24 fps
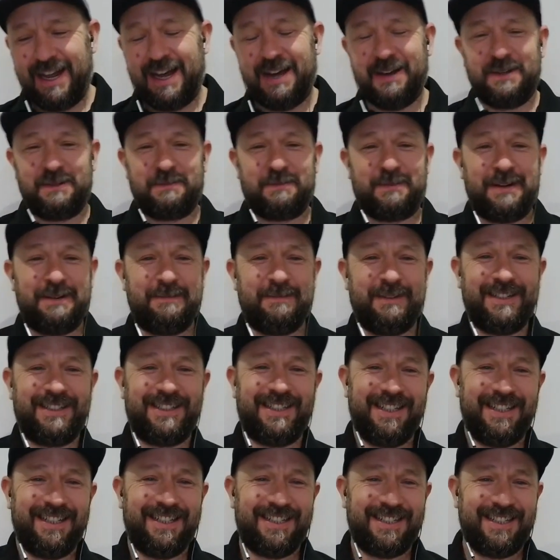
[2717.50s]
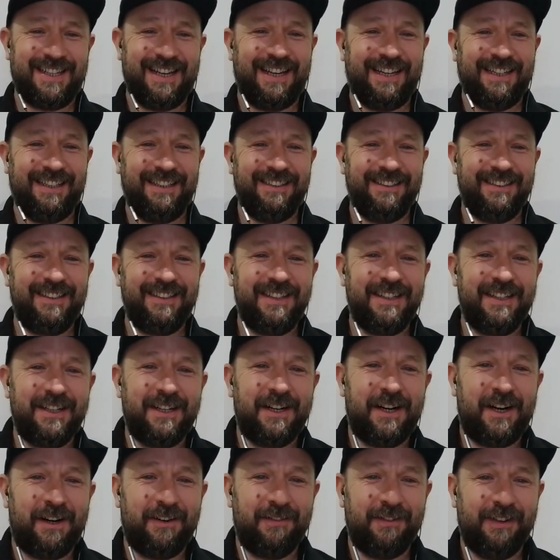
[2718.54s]
that was pretty much the extent
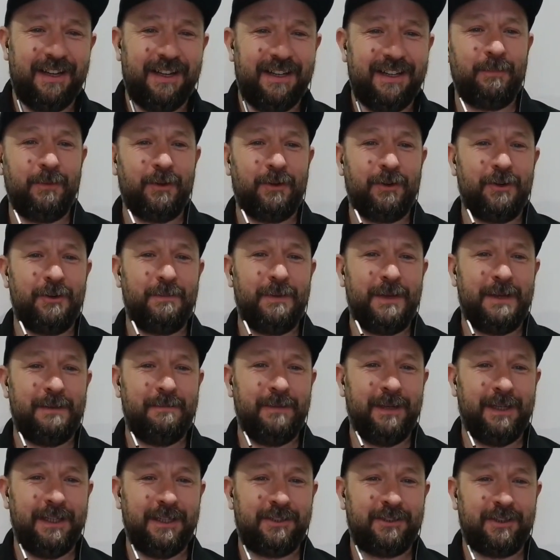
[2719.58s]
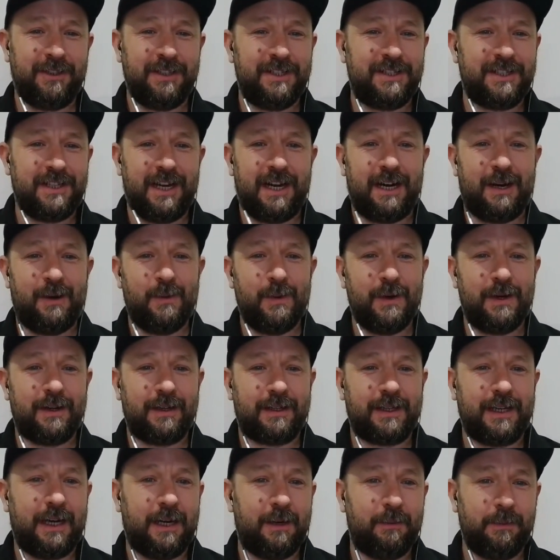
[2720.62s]
of it. Or it'd be a military style
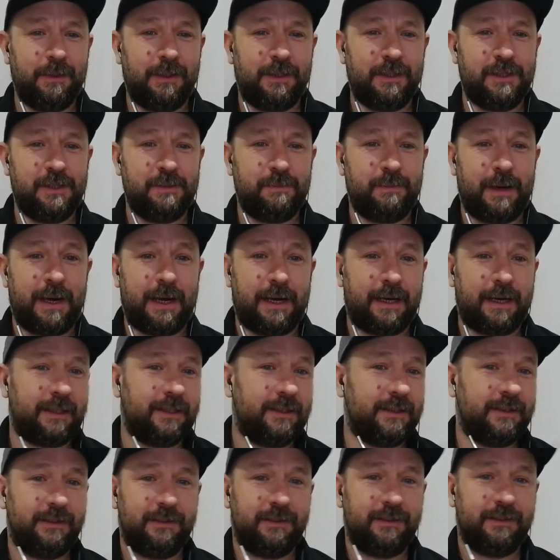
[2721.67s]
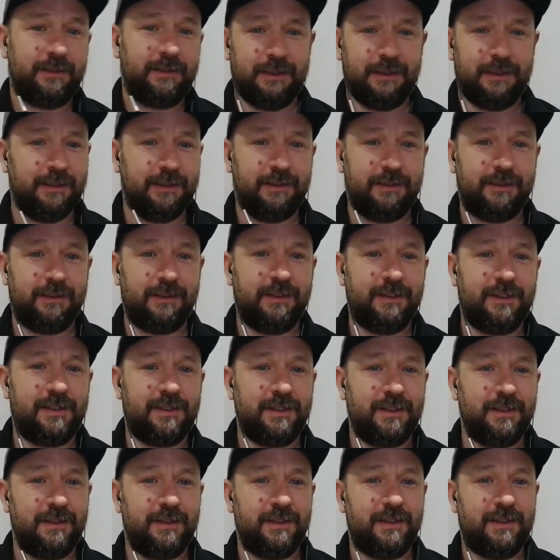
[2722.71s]
workout because back in the
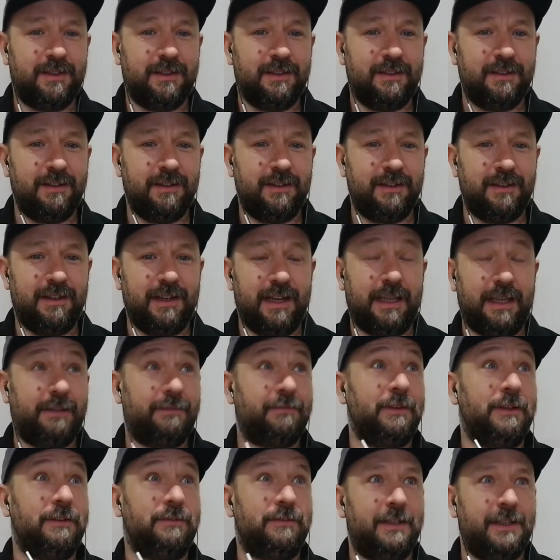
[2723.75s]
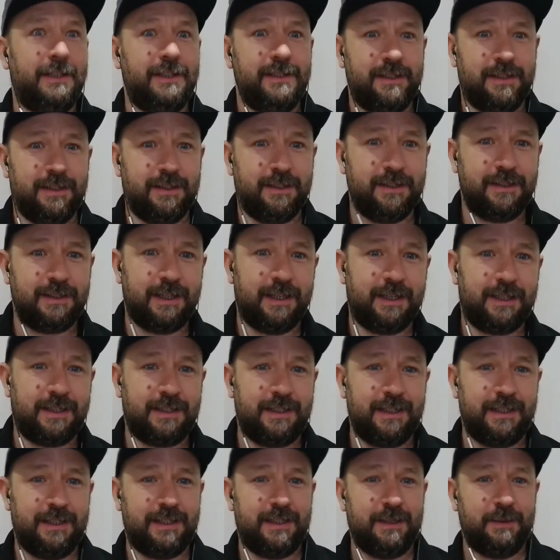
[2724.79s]
sort of late 50s and
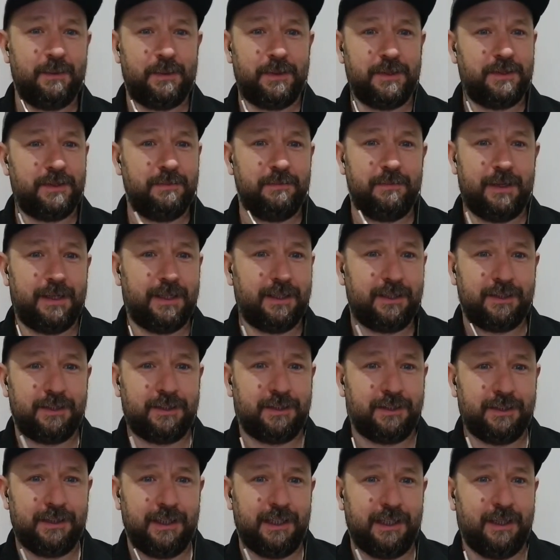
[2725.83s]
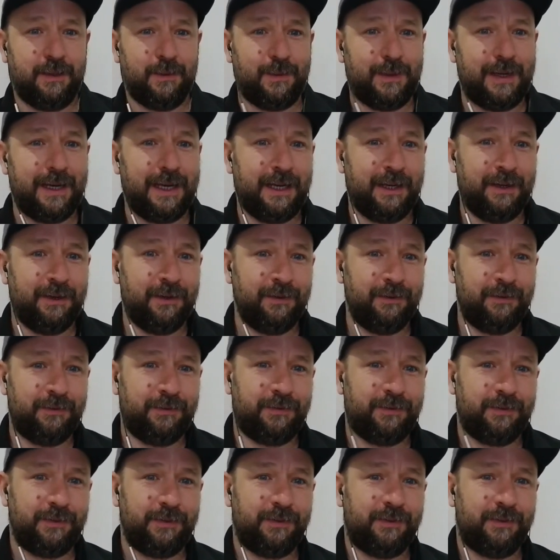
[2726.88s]
60s, there wasn't much in the way of